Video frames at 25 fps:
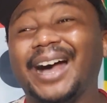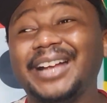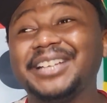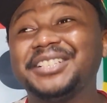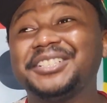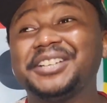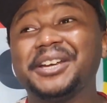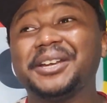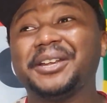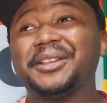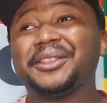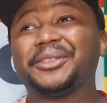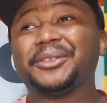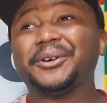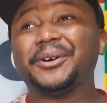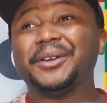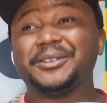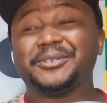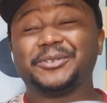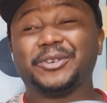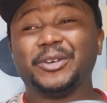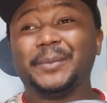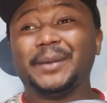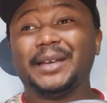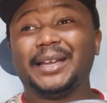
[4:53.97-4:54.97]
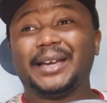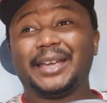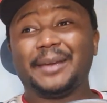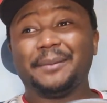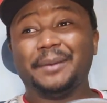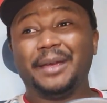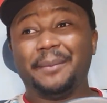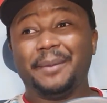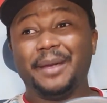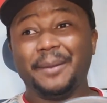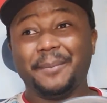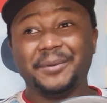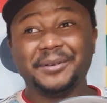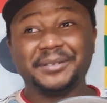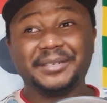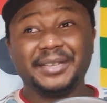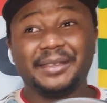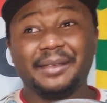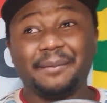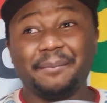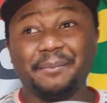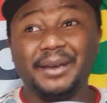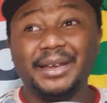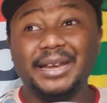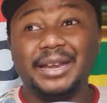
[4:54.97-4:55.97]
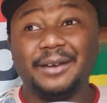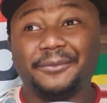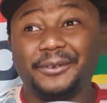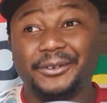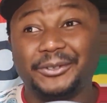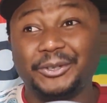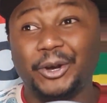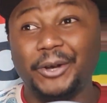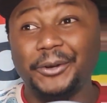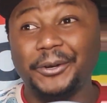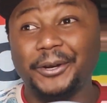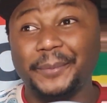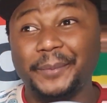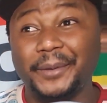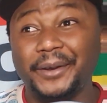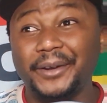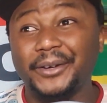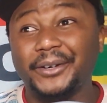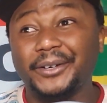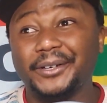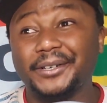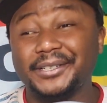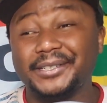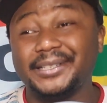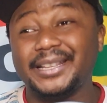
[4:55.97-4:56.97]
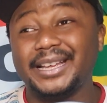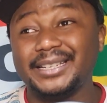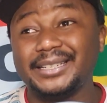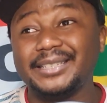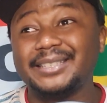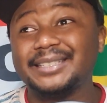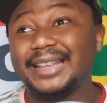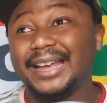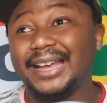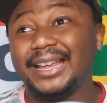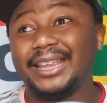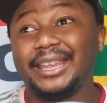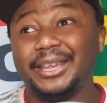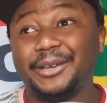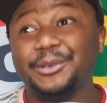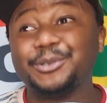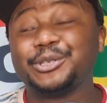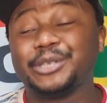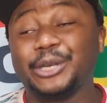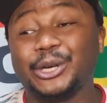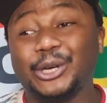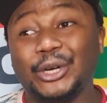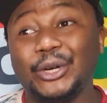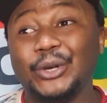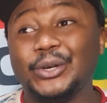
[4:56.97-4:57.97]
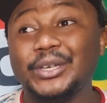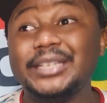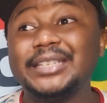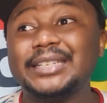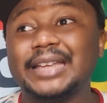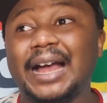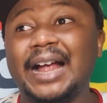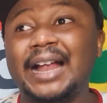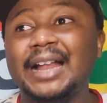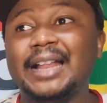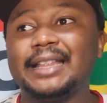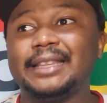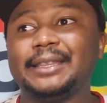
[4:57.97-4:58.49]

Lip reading: I genuinely thought he was going to be like a Moussa Dembele for Tottenham, you know, because that's like, he was the closest.